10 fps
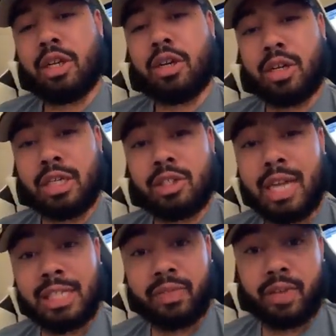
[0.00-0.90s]
All right, so
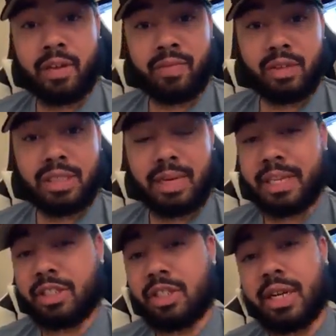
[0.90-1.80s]
that's the very first step.
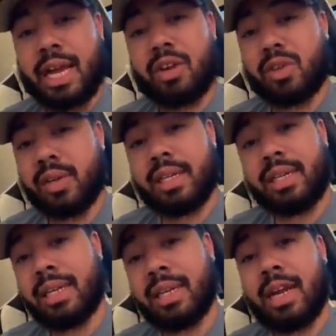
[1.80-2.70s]
Get your account created,
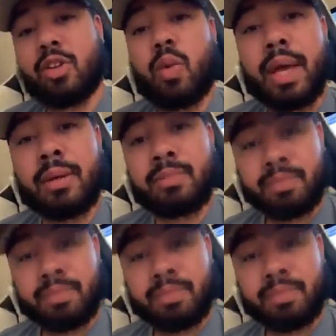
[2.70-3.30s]
get it out the way.